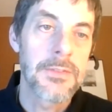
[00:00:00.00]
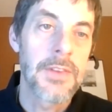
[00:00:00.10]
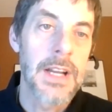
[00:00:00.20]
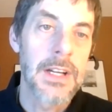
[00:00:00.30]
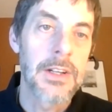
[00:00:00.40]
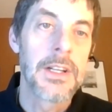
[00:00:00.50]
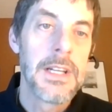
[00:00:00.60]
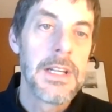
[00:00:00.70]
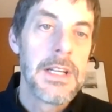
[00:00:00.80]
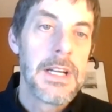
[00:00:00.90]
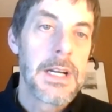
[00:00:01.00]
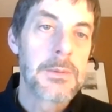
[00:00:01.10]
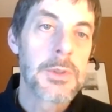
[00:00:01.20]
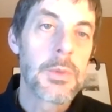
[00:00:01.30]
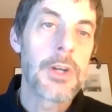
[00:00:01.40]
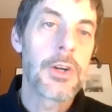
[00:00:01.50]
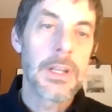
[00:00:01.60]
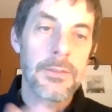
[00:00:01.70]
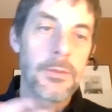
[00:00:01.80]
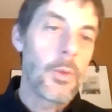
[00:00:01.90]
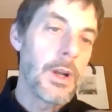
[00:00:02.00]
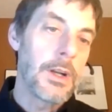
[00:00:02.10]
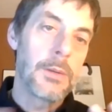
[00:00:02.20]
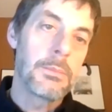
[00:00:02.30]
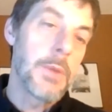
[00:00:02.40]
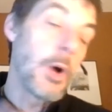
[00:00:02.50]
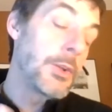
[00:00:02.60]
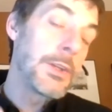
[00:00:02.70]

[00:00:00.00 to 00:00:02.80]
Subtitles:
fire. So wondering if one or both